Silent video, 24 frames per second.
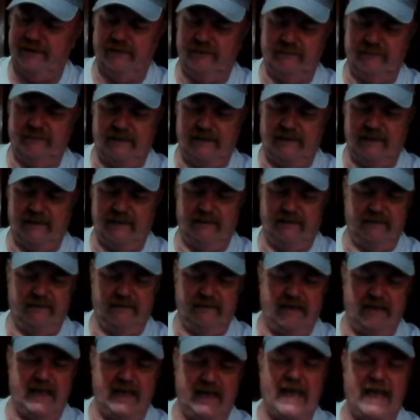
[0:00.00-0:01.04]
I
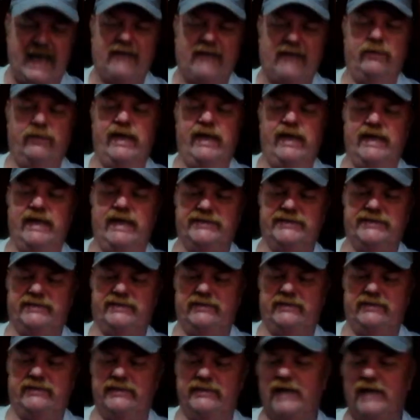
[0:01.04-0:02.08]
acquiesced
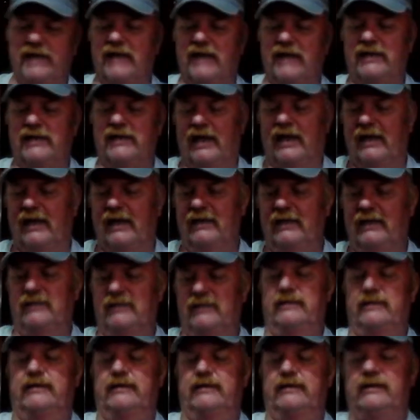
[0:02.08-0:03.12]
to Tatai
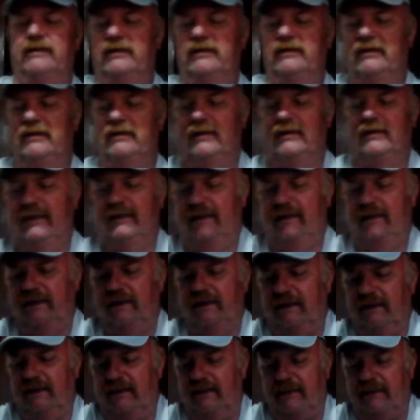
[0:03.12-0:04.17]

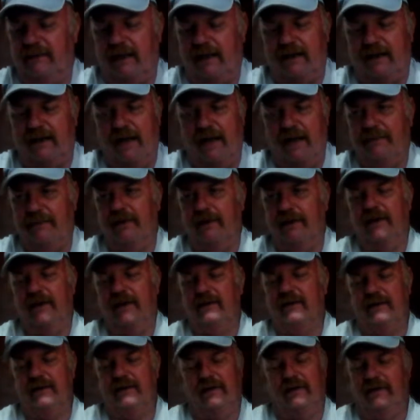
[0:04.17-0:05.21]
about not putting.
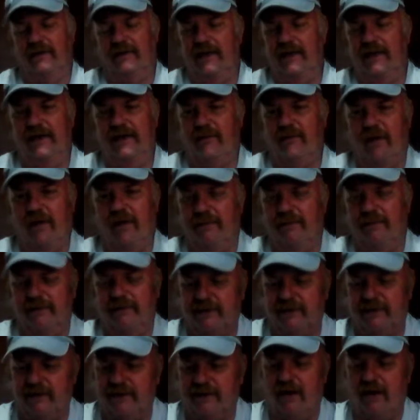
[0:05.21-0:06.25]
He didn't want to put
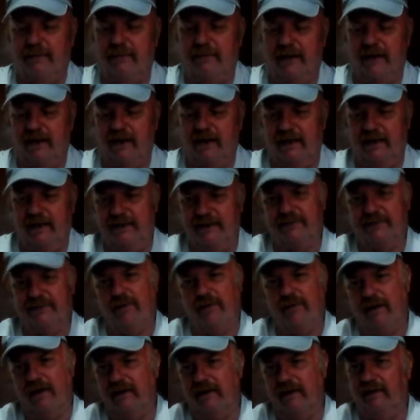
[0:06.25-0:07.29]
the tarp in it. He just
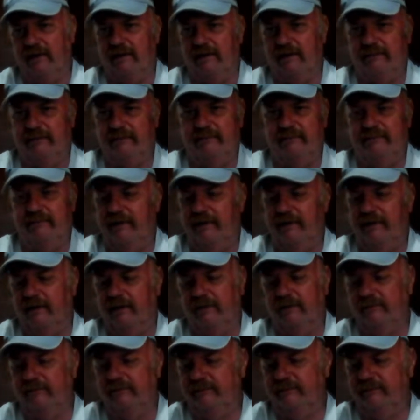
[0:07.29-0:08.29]
wanted to, you know,